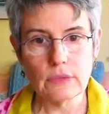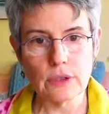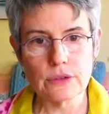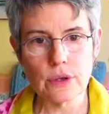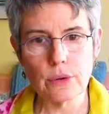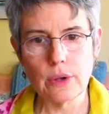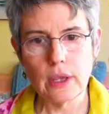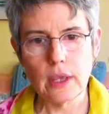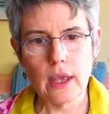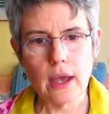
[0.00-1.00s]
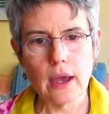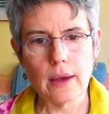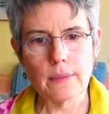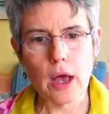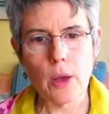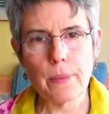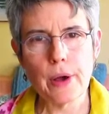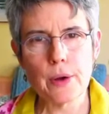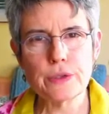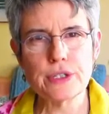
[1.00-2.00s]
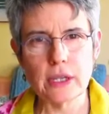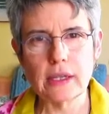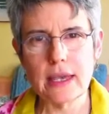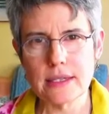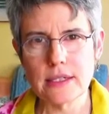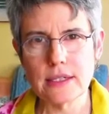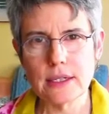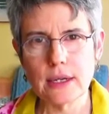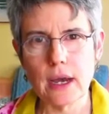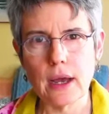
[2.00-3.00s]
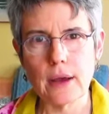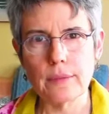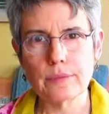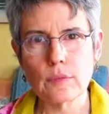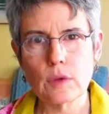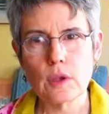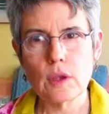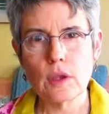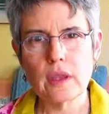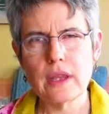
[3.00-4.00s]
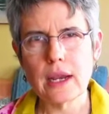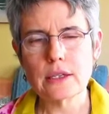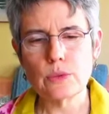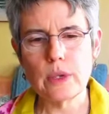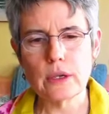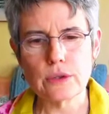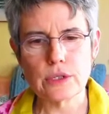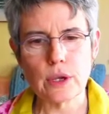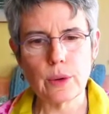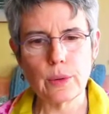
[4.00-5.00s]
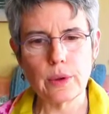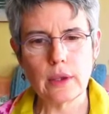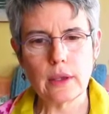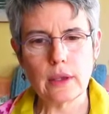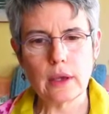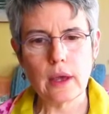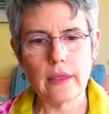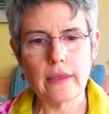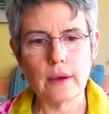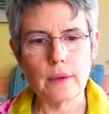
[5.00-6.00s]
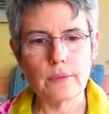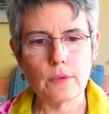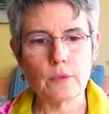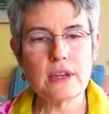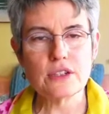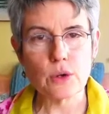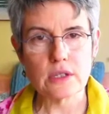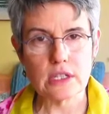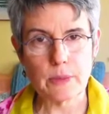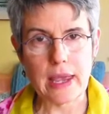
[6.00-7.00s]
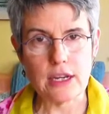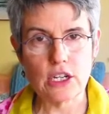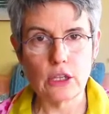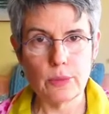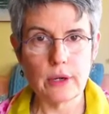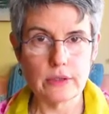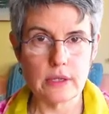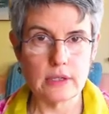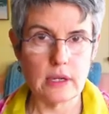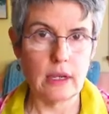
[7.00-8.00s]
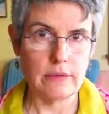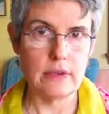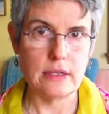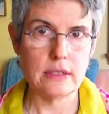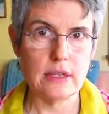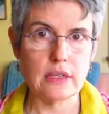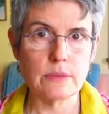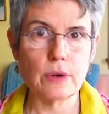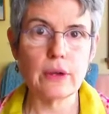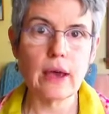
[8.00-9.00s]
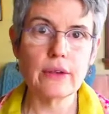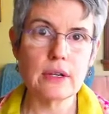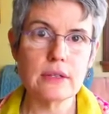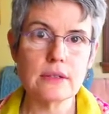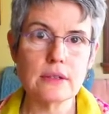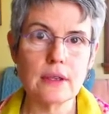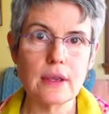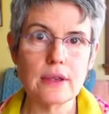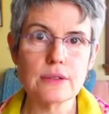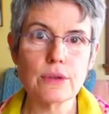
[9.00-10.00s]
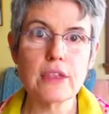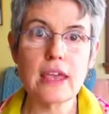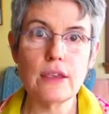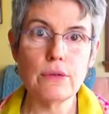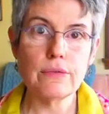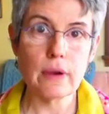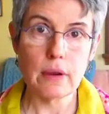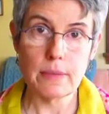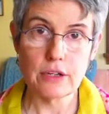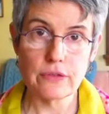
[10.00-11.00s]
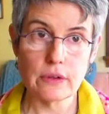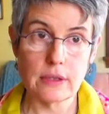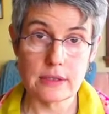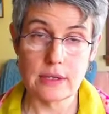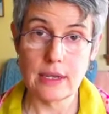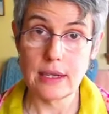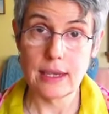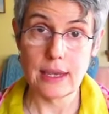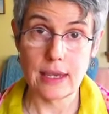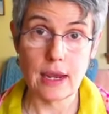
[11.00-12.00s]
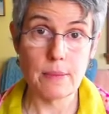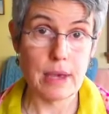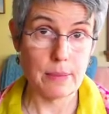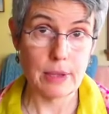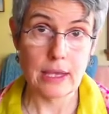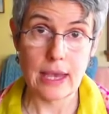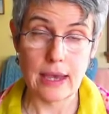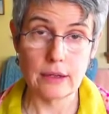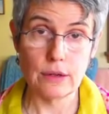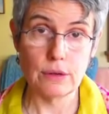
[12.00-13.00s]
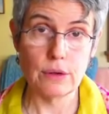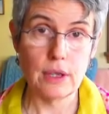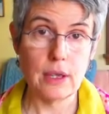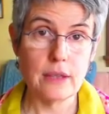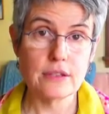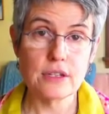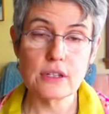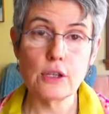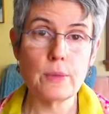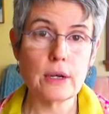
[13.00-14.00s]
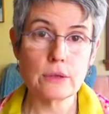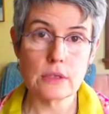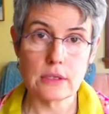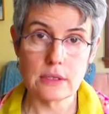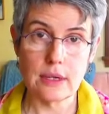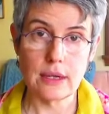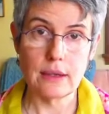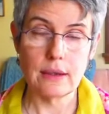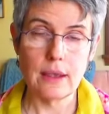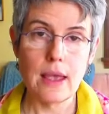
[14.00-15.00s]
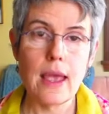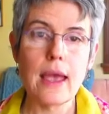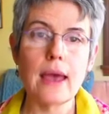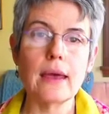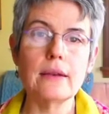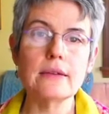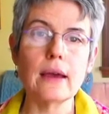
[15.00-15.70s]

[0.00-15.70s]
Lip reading: So I'll post a list in the next week or so on the resources page at Luminous Listening of these 6 modalities. So thank you very much for listening. Again, I'm Emily Agnew. This is Luminous Listening, and